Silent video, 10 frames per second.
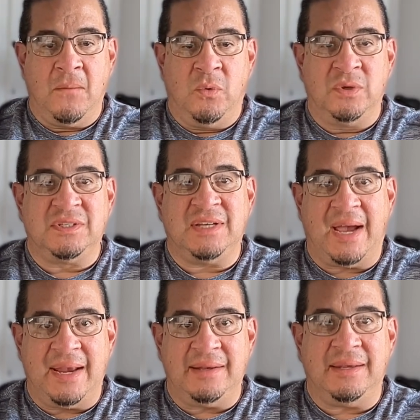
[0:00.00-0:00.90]
once
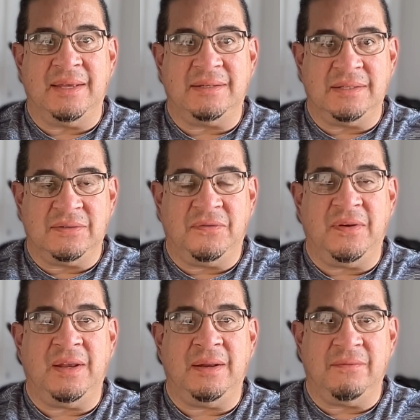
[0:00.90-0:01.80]
Guyton gets his
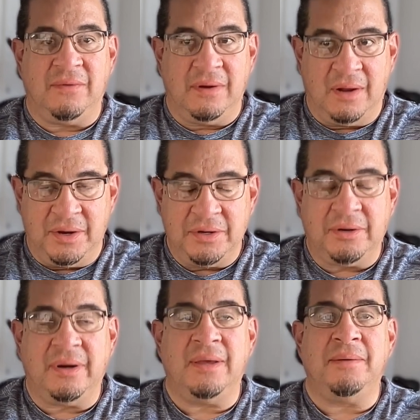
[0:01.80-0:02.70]
feet under
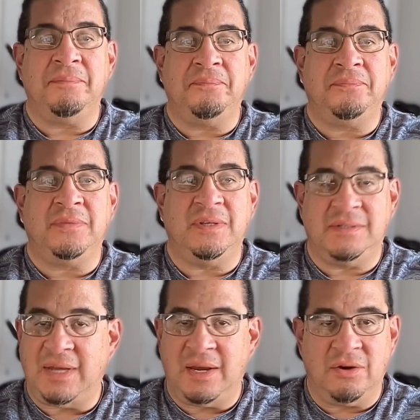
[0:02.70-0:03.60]
him, he's
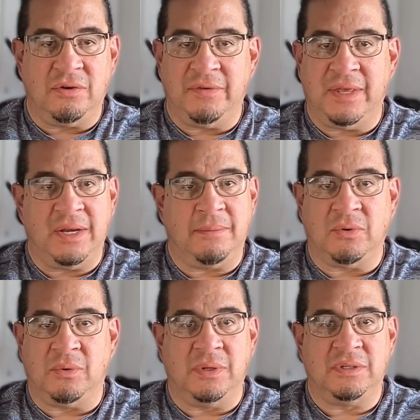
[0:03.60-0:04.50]
taking over that
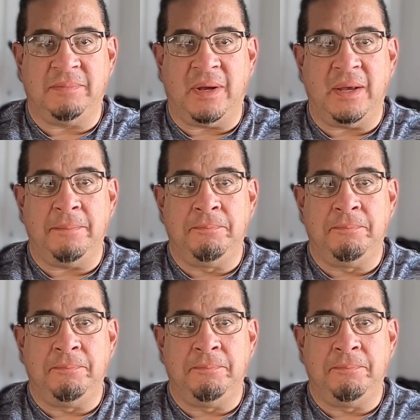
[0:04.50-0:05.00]
number 1 spot.